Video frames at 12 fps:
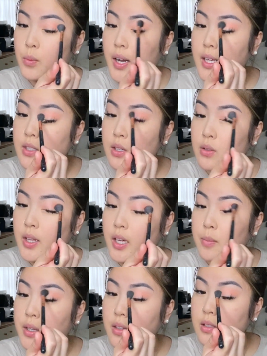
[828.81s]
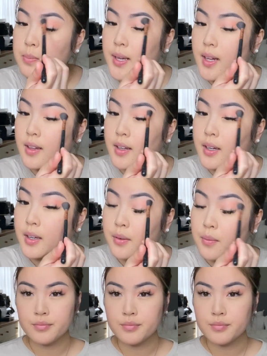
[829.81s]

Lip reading: what I don't like about this palette.